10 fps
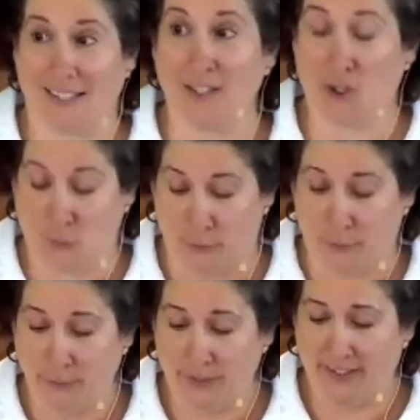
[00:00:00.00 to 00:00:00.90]
it's
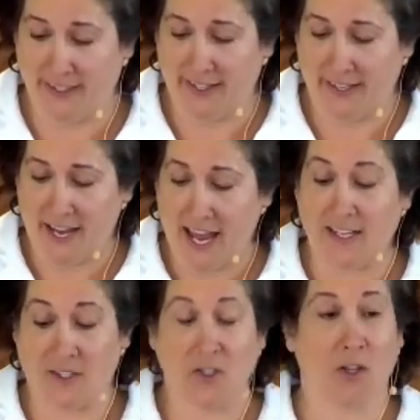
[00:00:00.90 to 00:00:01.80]
true, and
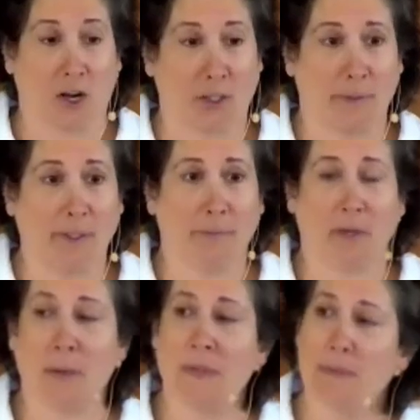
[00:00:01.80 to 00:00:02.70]
it's a good argument, but
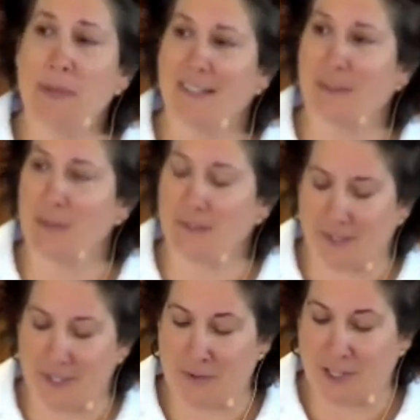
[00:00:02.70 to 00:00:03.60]
also because it was
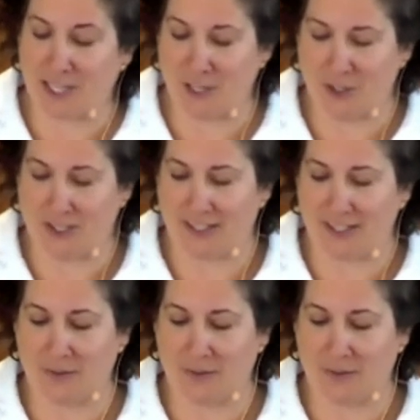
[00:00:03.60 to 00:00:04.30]
very strategic.